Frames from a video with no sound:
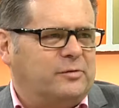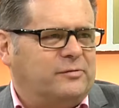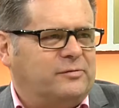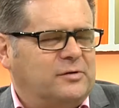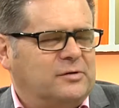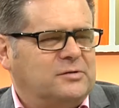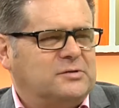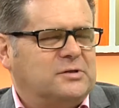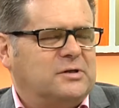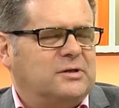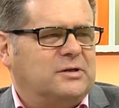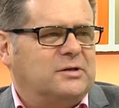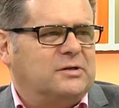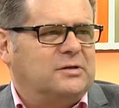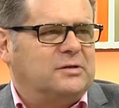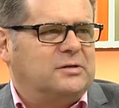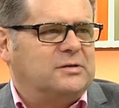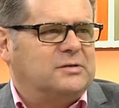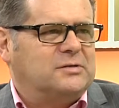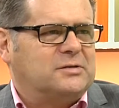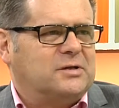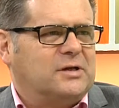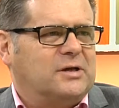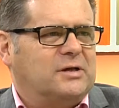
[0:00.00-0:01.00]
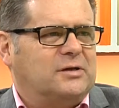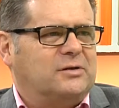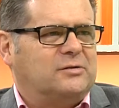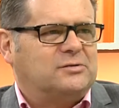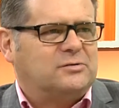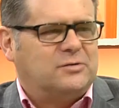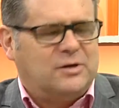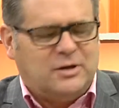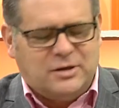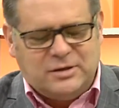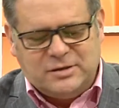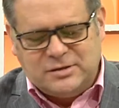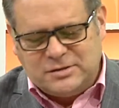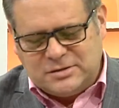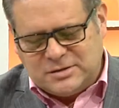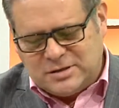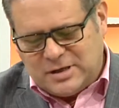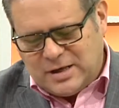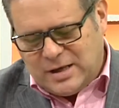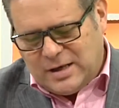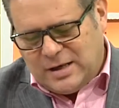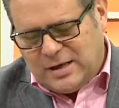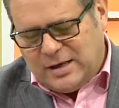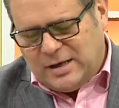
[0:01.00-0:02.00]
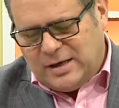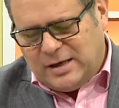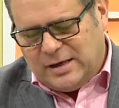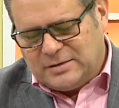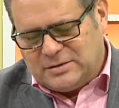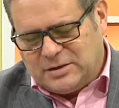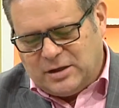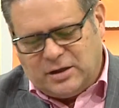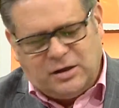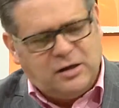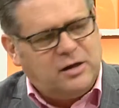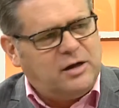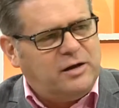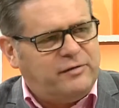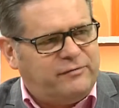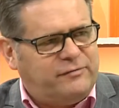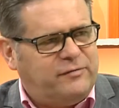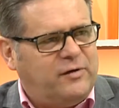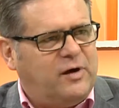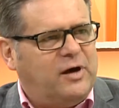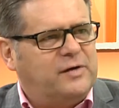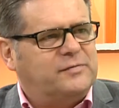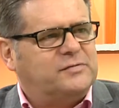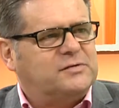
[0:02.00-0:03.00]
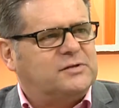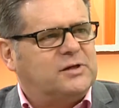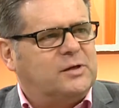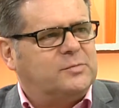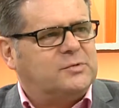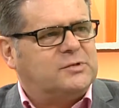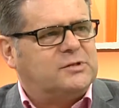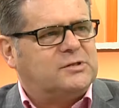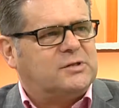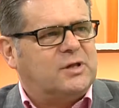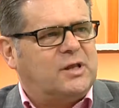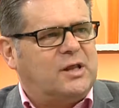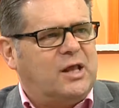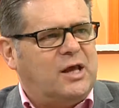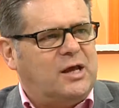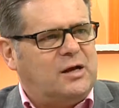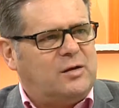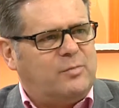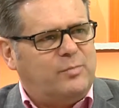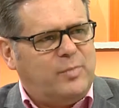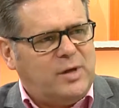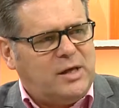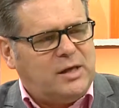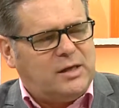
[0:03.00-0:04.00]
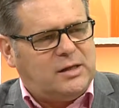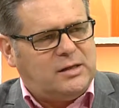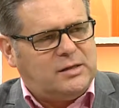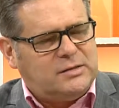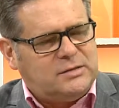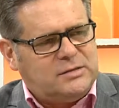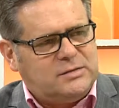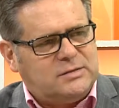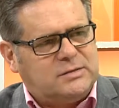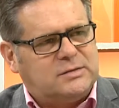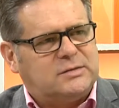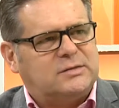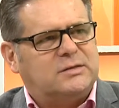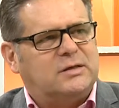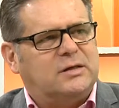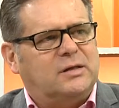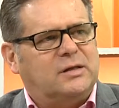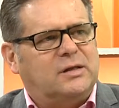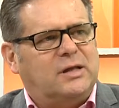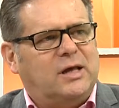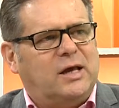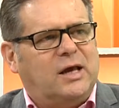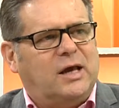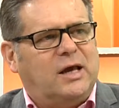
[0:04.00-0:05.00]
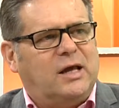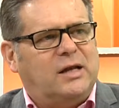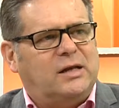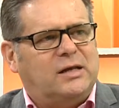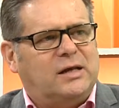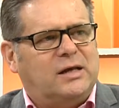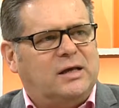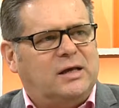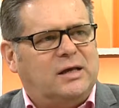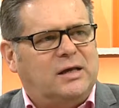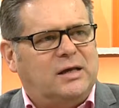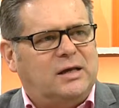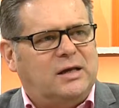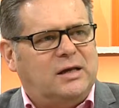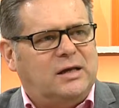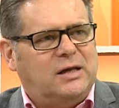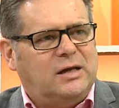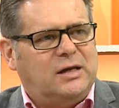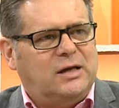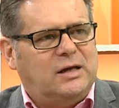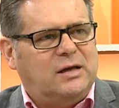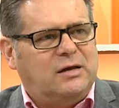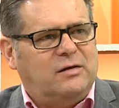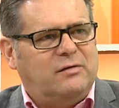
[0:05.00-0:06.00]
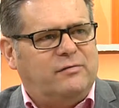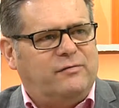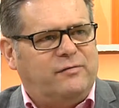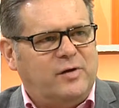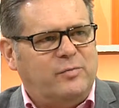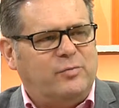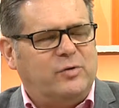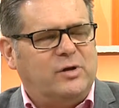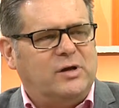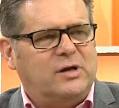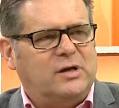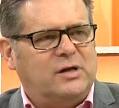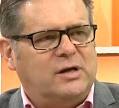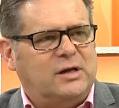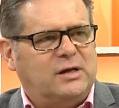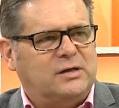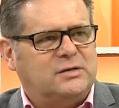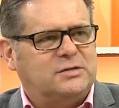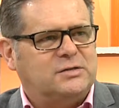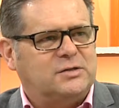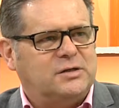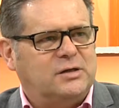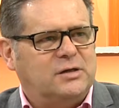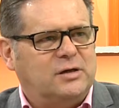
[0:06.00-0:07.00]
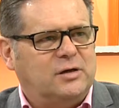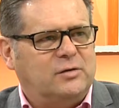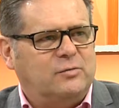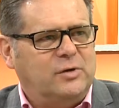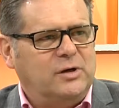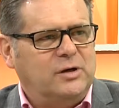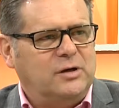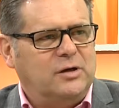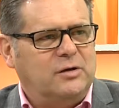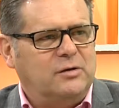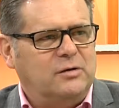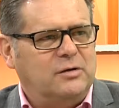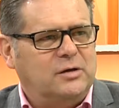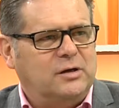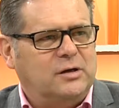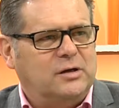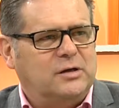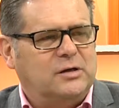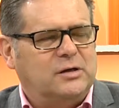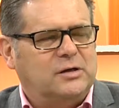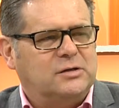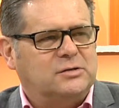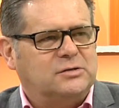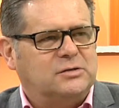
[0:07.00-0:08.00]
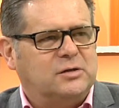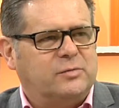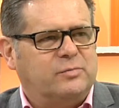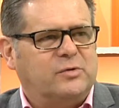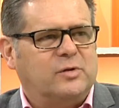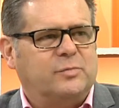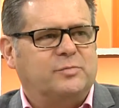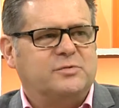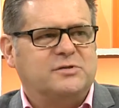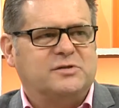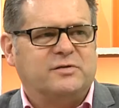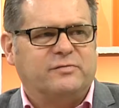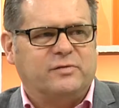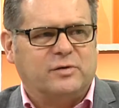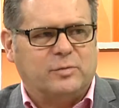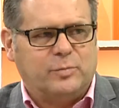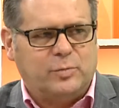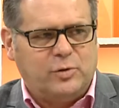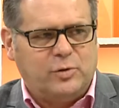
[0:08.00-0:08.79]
for New Zealanders and Australians. So they're going to have 5 ships. That means that in February next year, we're going to get a ship, the Pacific